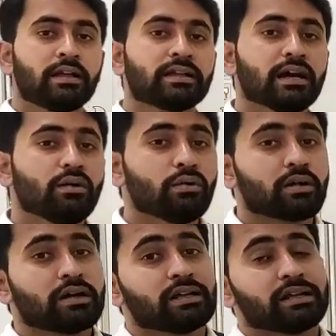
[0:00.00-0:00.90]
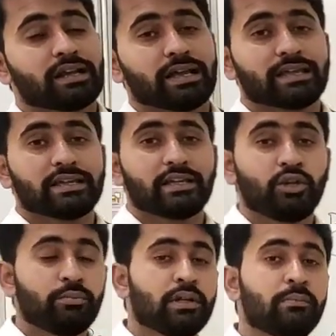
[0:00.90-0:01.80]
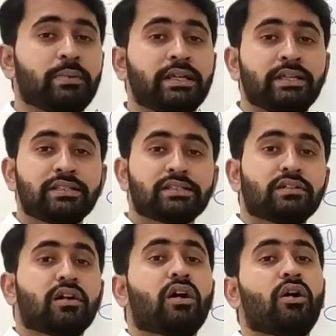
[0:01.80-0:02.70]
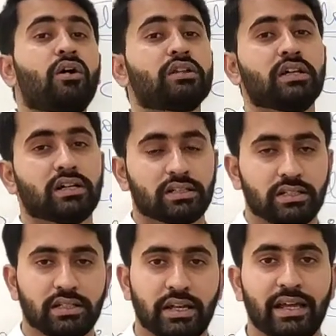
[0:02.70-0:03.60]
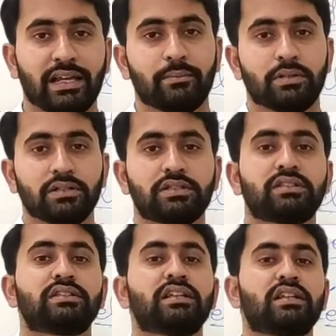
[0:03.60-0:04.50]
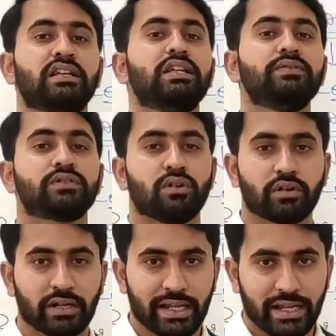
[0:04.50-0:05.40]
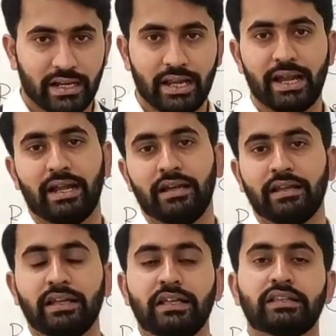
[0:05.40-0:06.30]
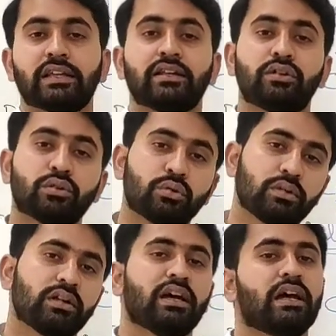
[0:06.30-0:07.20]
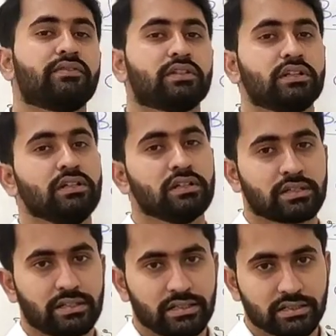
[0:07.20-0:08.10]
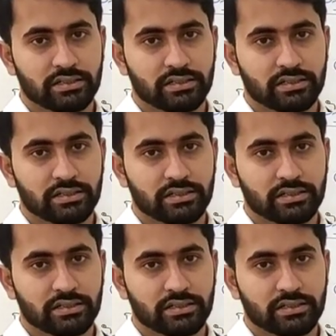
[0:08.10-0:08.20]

Now, like human beings or the other animals that lives on land, they don't have the gills.